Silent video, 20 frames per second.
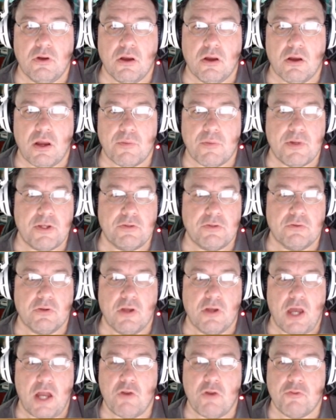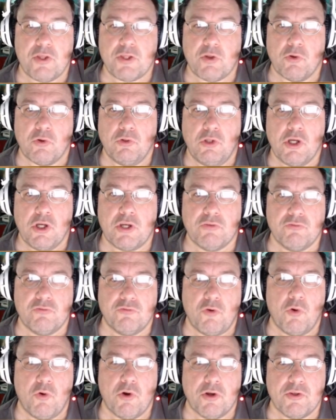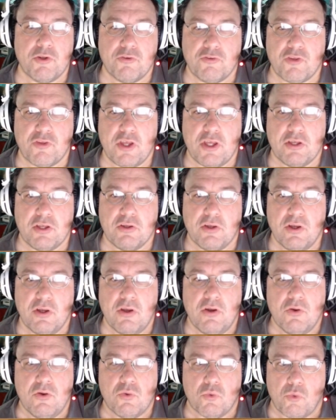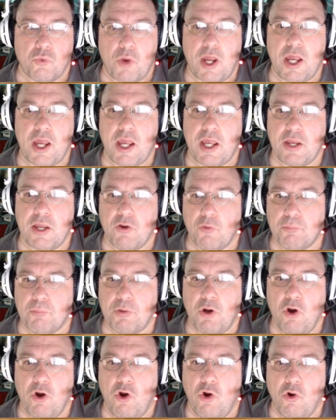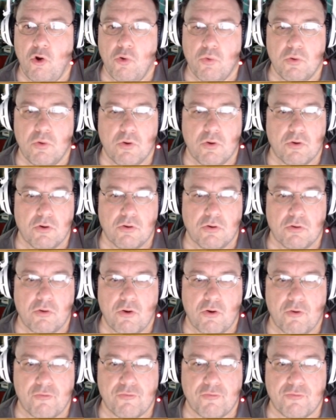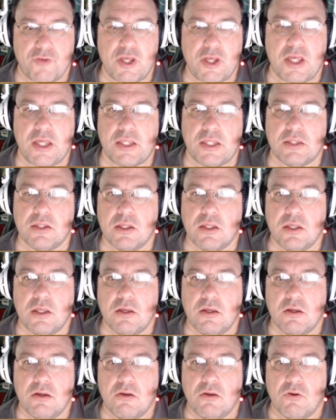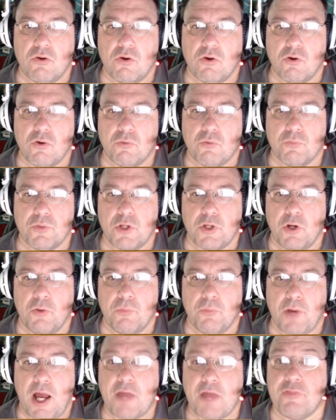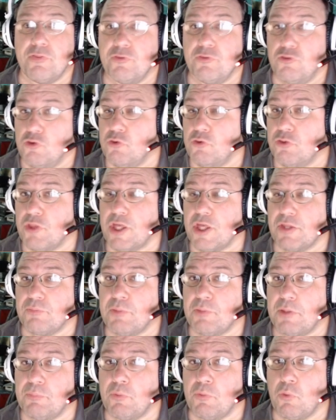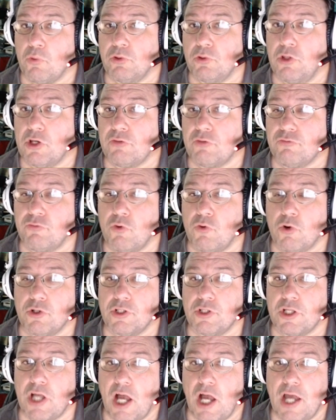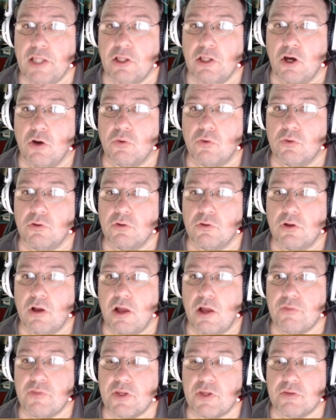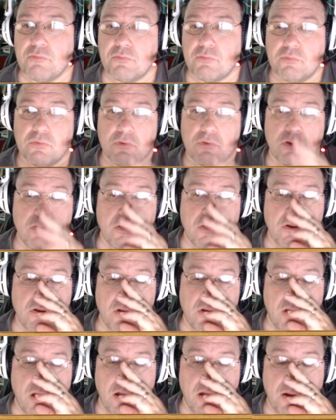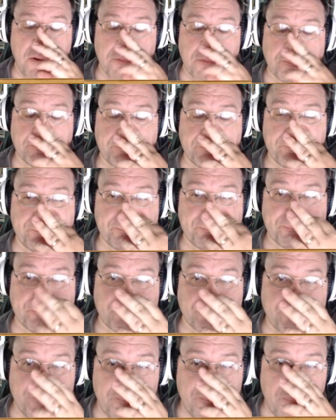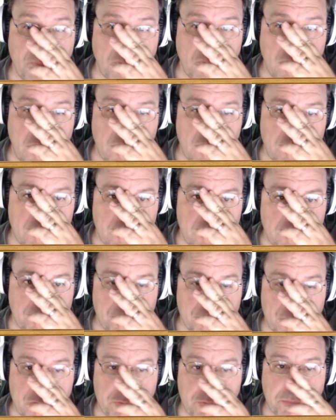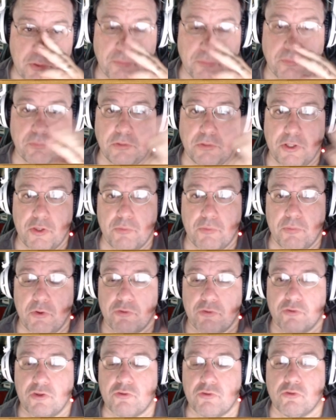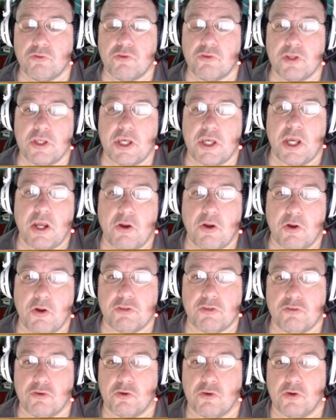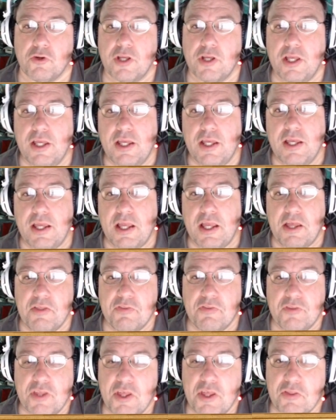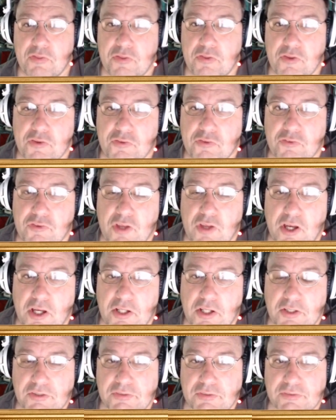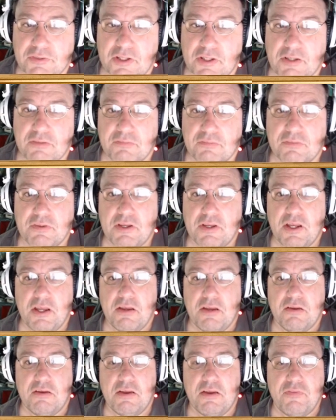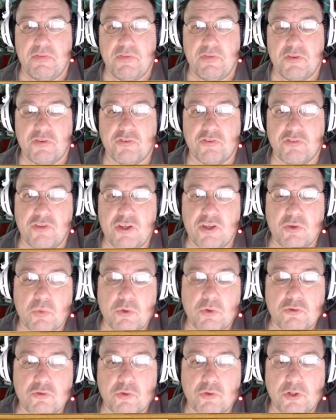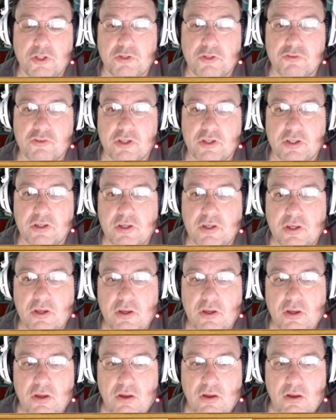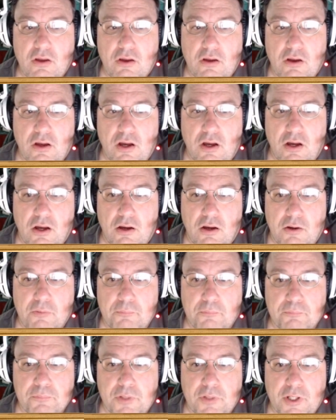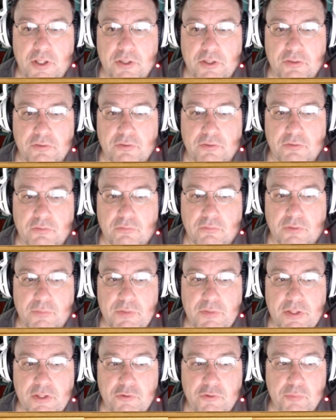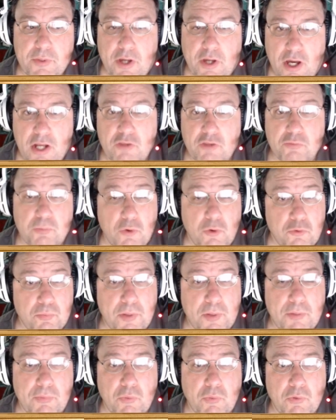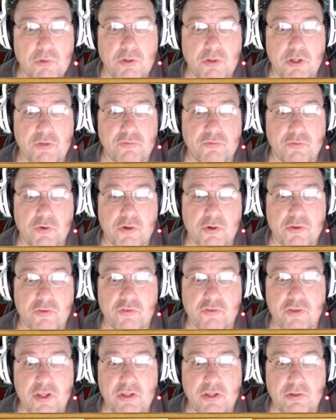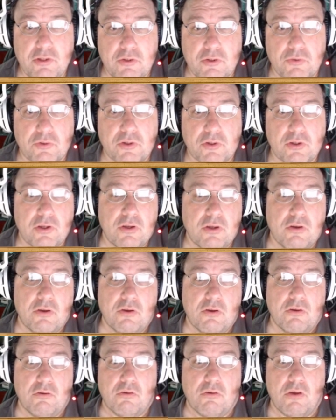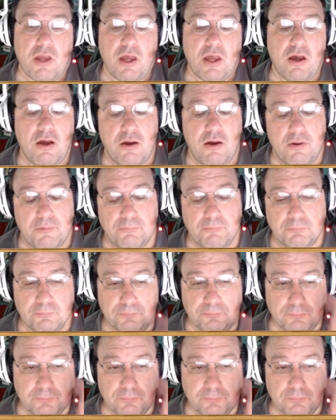I mean, I don't think they were looking forward to seeing Rey or Poe or, or Finn. Or, you know, I do think people were looking forward to Kylo. I think um, he's probably the most interesting character in in this uh, in this sequel trilogy. Um, but I mean, let's be honest. Most people were looking forward to seeing Luke, um,